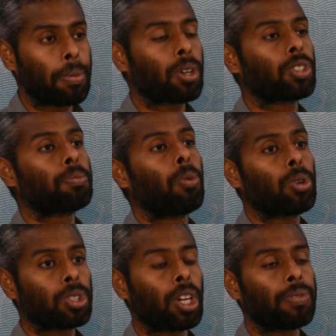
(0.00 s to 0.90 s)
because
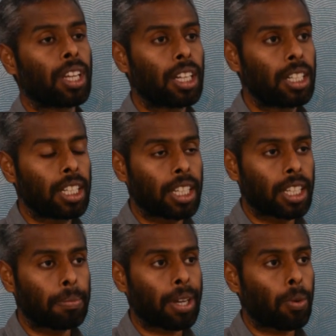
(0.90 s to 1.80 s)
most of the
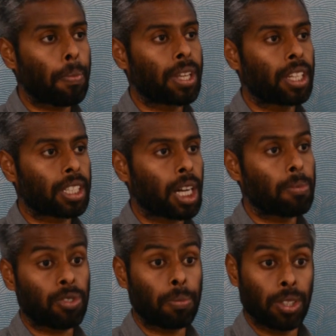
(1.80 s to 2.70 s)
learning, in my opinion,
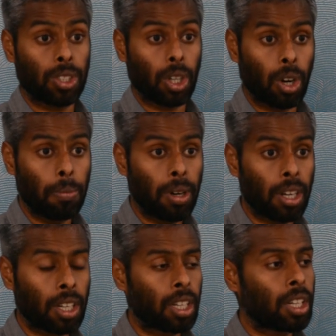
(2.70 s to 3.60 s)
comes from the job.
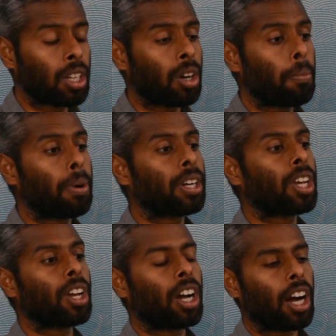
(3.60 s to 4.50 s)

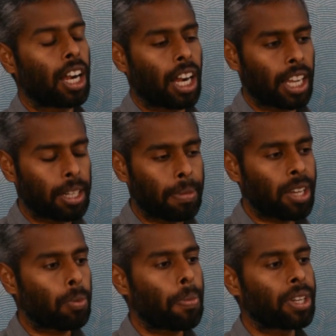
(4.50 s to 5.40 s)
But in
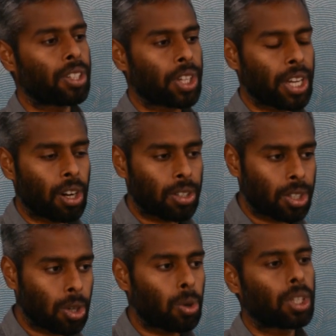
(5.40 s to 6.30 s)
my opinion, you
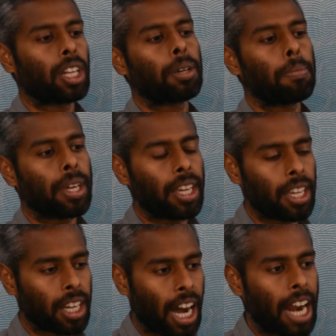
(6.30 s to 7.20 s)
cannot totally
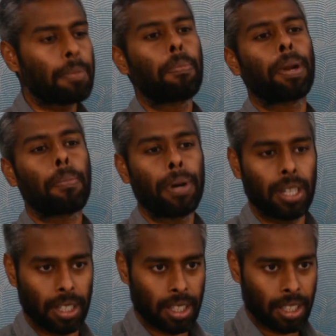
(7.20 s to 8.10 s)
be
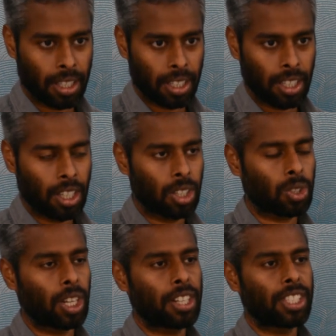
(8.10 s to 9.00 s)
unprepared.
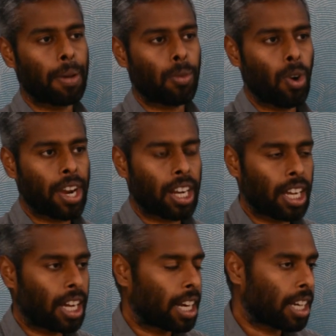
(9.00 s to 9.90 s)
So let's say I'm
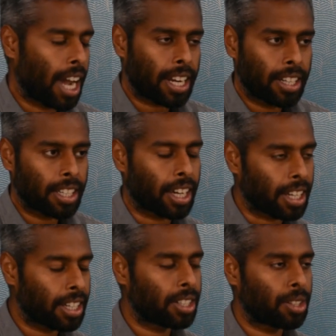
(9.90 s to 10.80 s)
going and attending
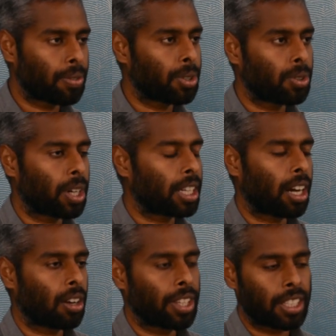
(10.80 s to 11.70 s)
an interview,
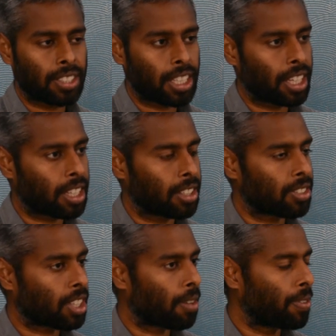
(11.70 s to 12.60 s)
and all they're
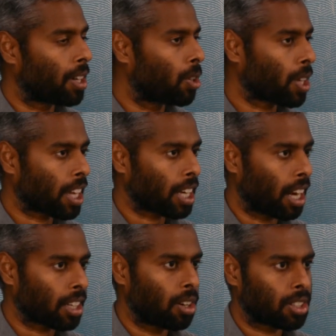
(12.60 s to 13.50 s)
saying is, hey, we are looking
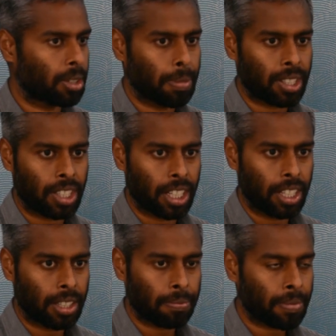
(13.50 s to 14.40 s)
at algorithmic
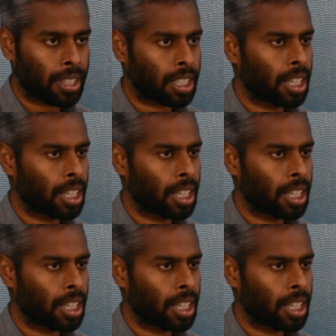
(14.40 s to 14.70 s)
trading,